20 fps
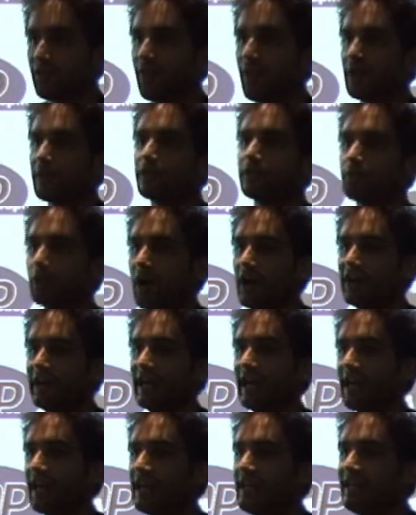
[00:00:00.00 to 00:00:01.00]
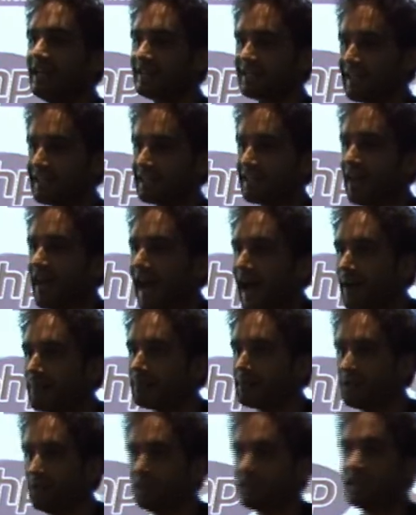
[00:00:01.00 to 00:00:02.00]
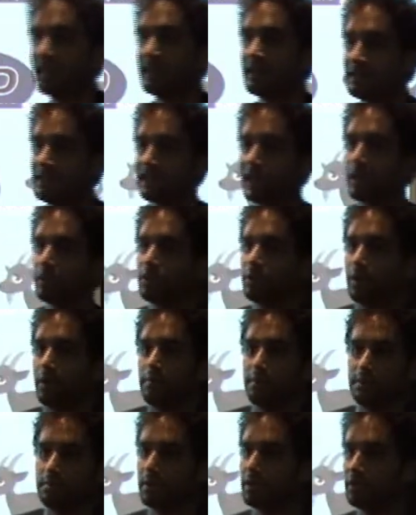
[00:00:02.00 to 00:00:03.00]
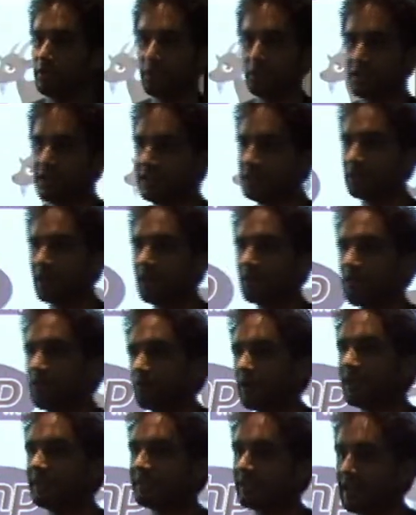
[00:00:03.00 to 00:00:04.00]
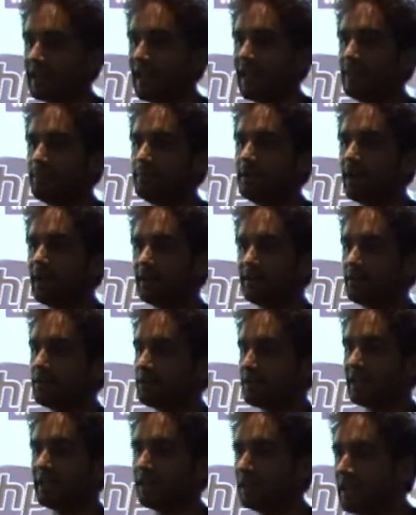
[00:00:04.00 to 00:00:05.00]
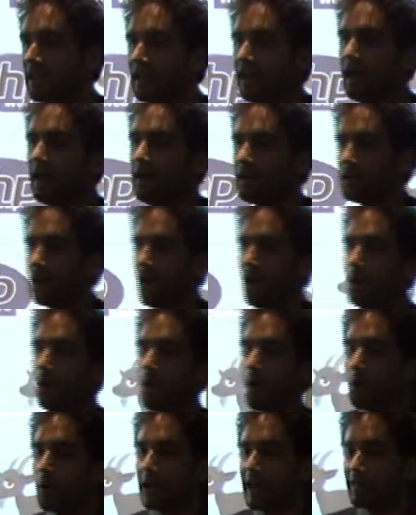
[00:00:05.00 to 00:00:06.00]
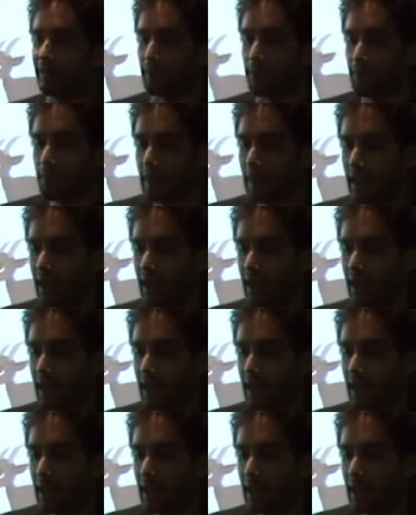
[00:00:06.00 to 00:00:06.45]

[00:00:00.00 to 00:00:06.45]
far as writing satellite apps using shell scripts because you can interact with REST APIs using curl or whatever.